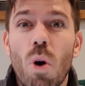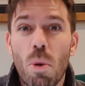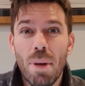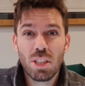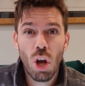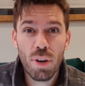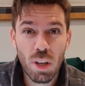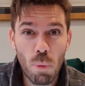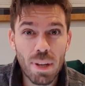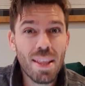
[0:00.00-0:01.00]
Welcome back to
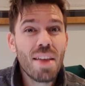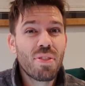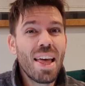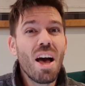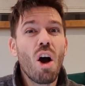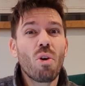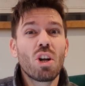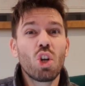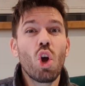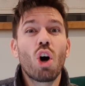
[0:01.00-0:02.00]
Coding Goblin. There are a
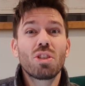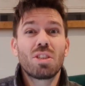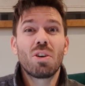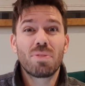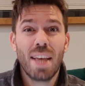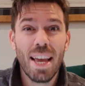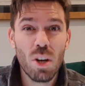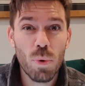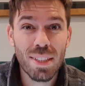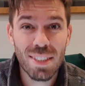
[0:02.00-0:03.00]
lot of
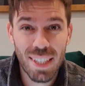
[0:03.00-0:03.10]
Tailwind